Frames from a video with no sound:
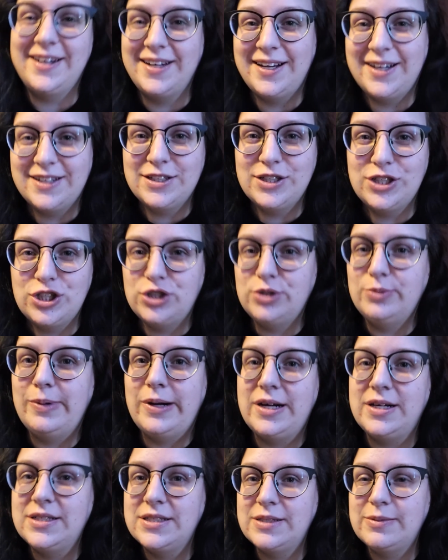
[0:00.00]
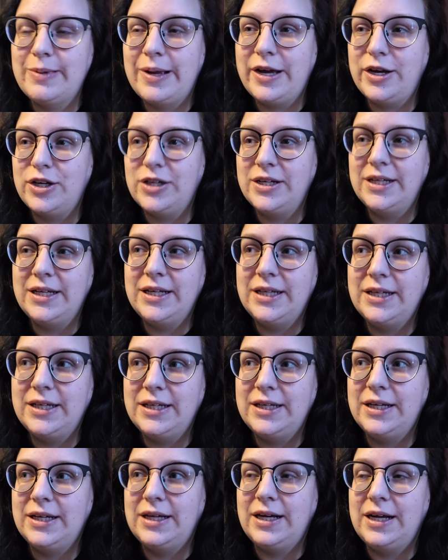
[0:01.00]
it had two bars of battery,
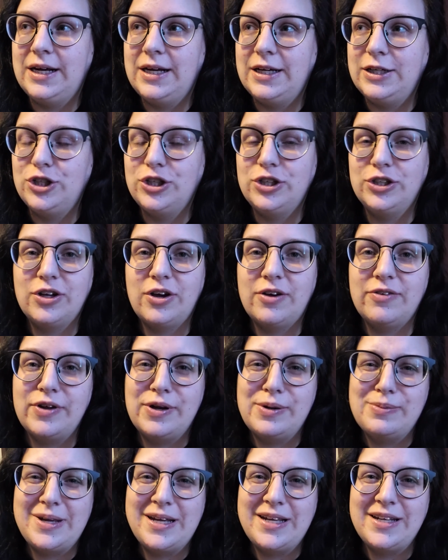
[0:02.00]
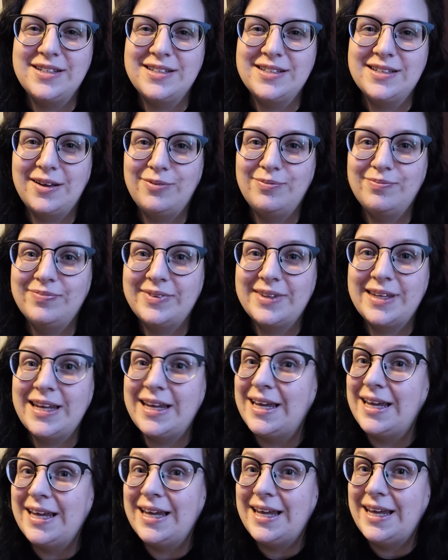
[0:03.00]
it uh, turned off on me. So
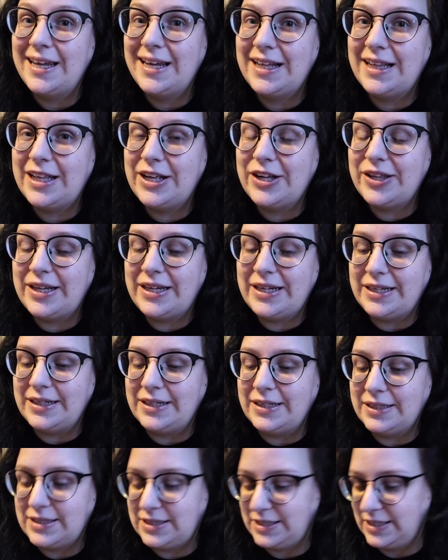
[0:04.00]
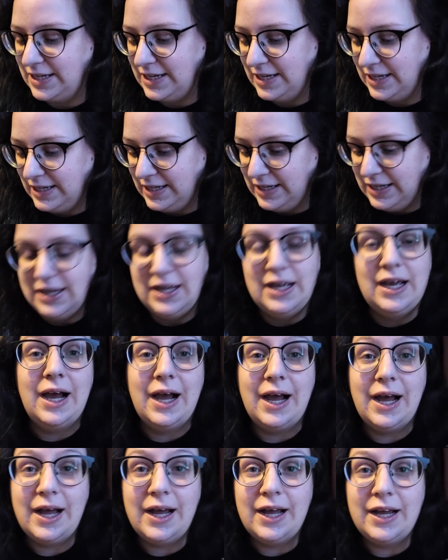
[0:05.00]
clearly didn't.
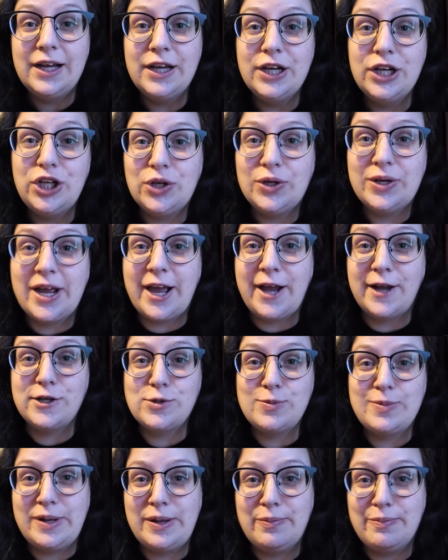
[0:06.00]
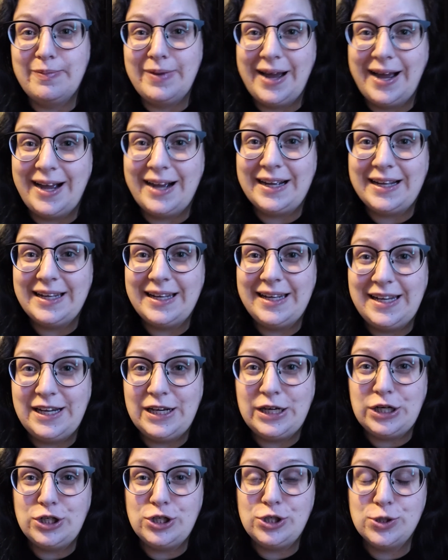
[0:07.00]
Uh, you'll catch me back
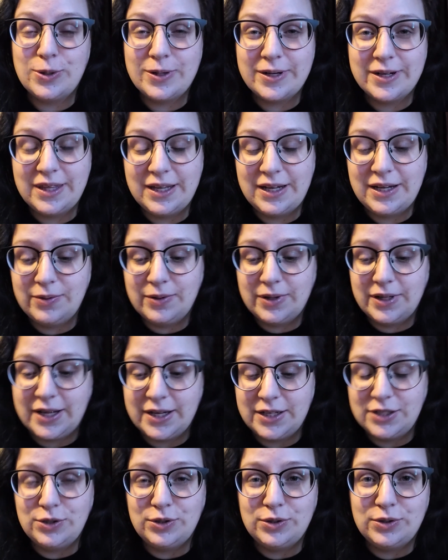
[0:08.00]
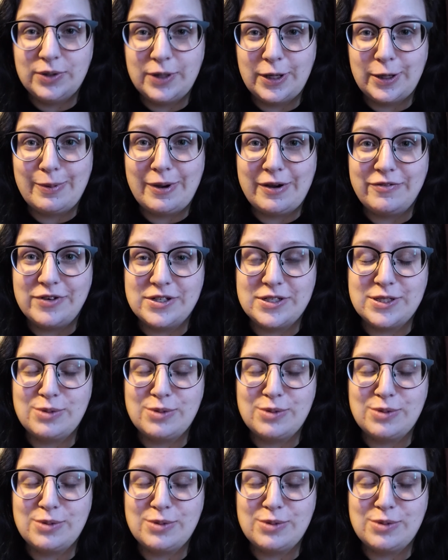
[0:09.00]
here shortly while I do like my first